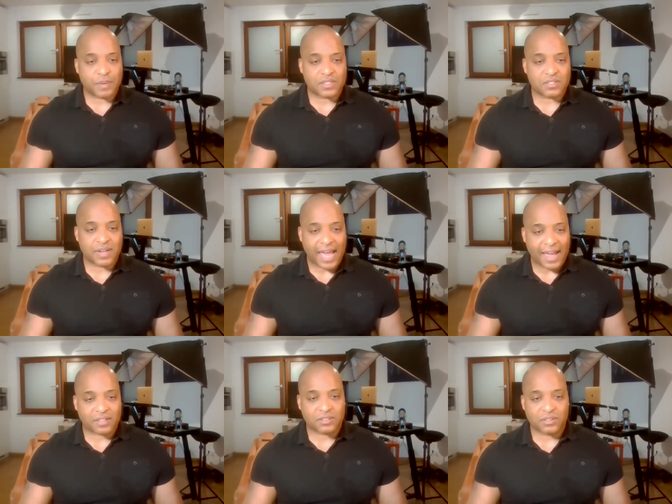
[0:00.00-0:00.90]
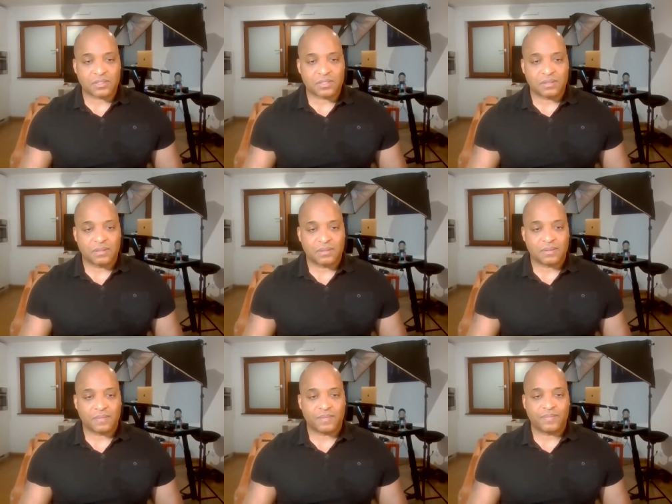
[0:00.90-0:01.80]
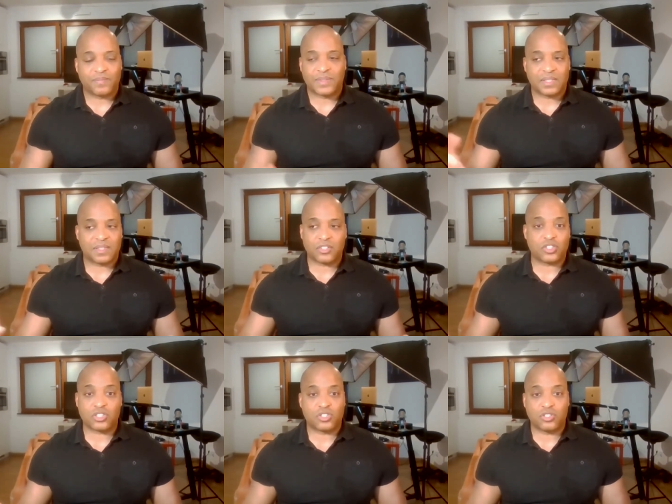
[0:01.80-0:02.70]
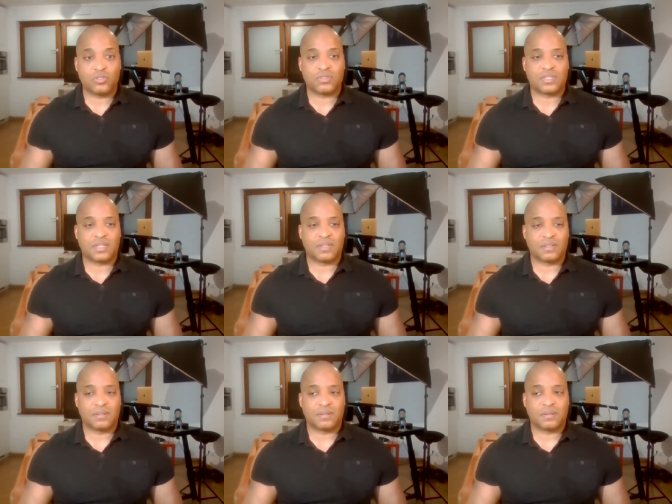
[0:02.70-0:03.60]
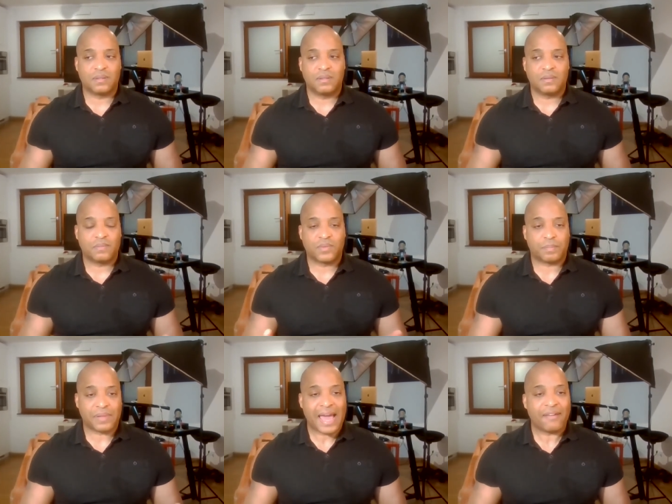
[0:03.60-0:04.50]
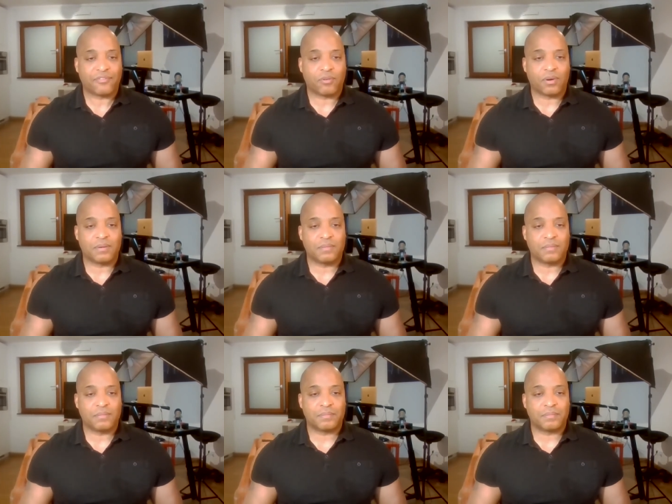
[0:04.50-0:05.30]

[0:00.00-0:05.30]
sponsored actors, they're just using the platform,